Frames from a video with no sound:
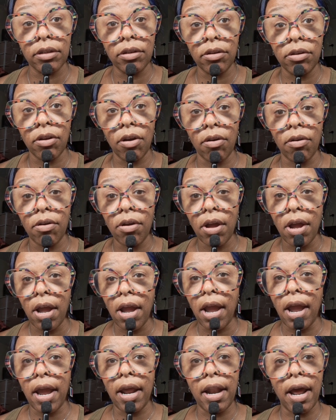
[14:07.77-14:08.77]

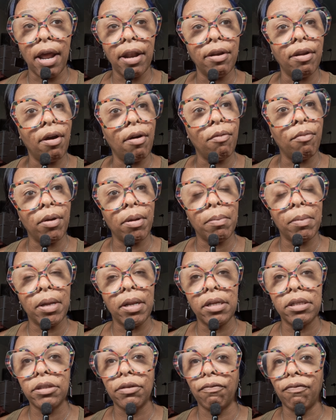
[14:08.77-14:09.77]
And I know
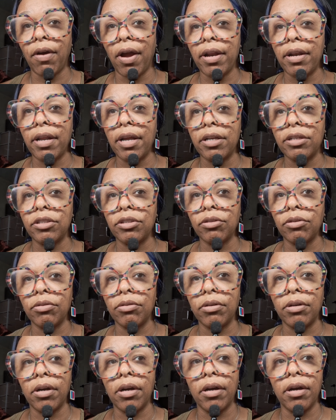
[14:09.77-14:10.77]
women, it's a financial